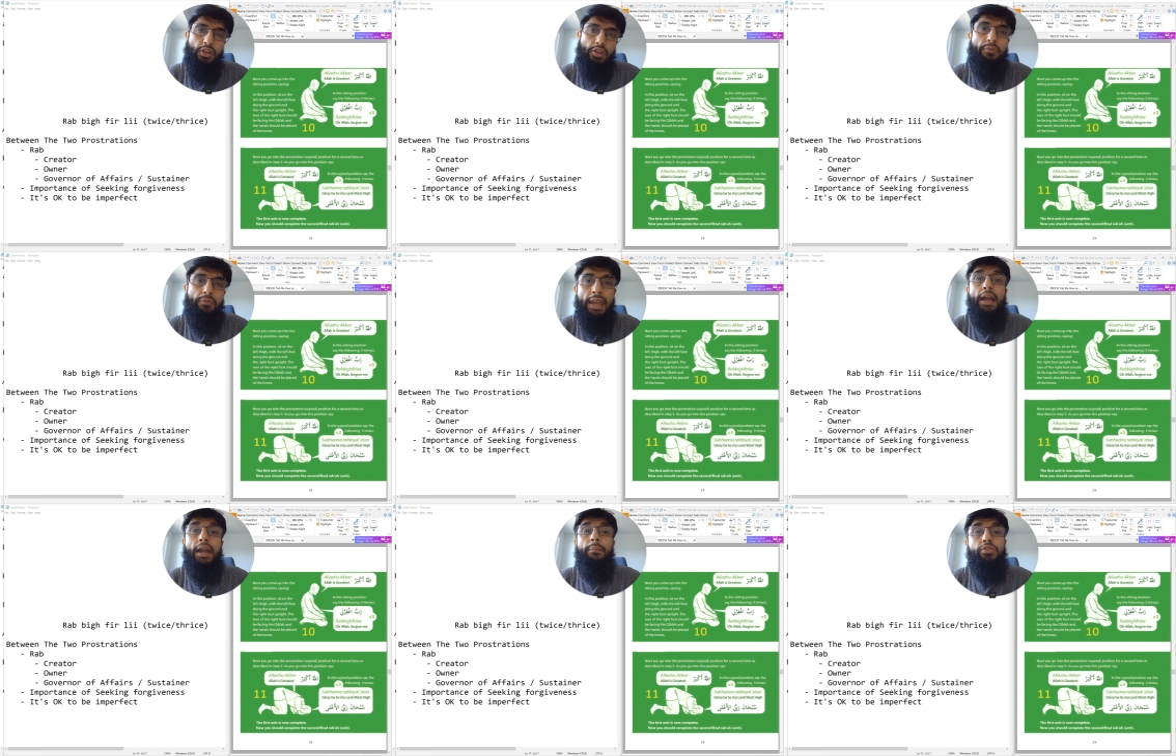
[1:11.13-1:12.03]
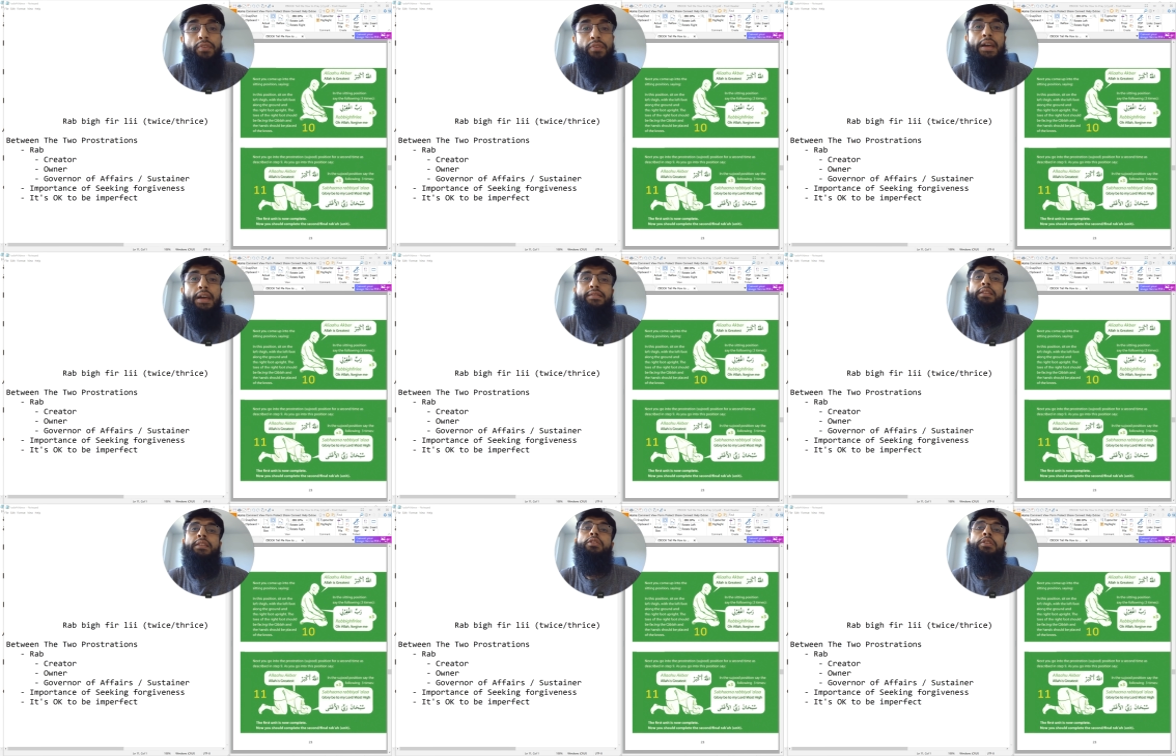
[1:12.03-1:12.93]
But to realize that, look, you're
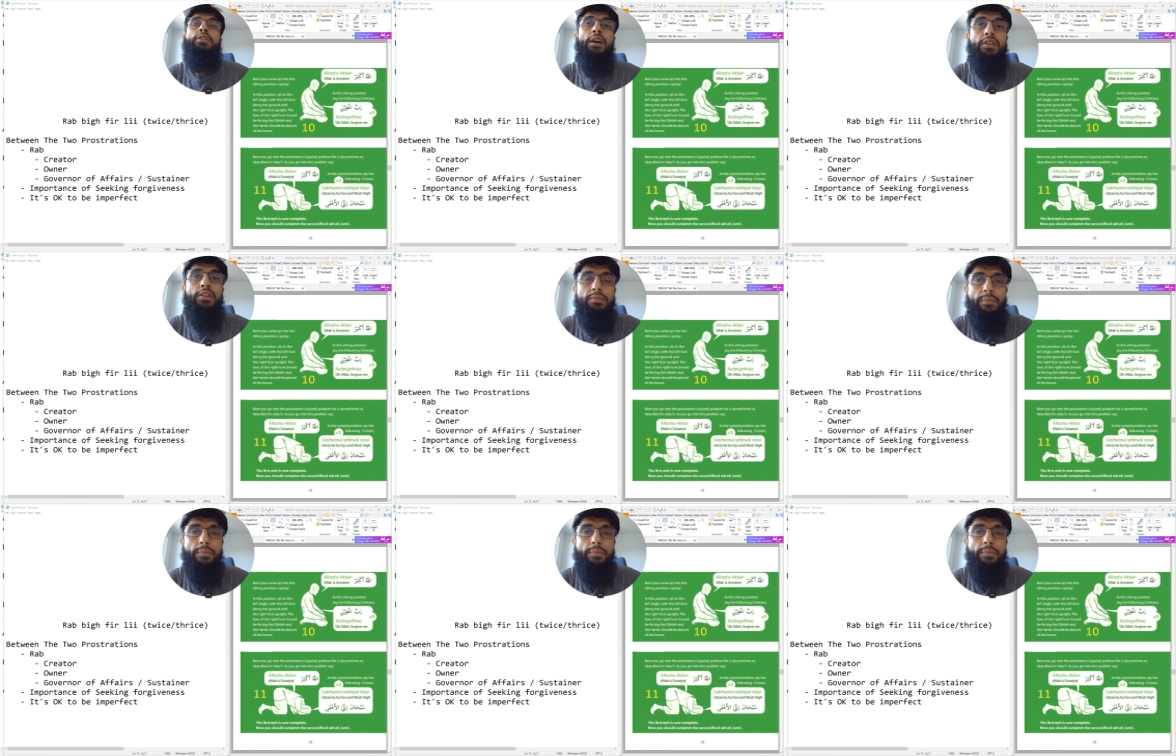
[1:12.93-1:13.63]
not going to be perfect.